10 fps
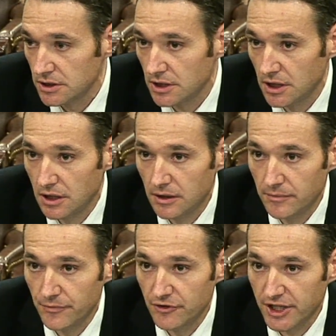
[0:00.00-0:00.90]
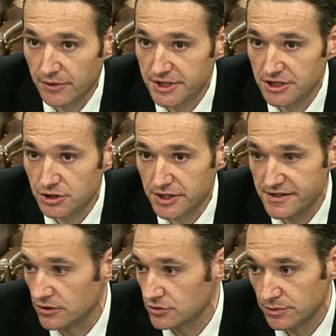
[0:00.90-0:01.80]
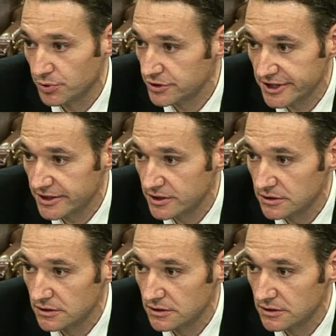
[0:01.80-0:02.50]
Carried interests are not reported.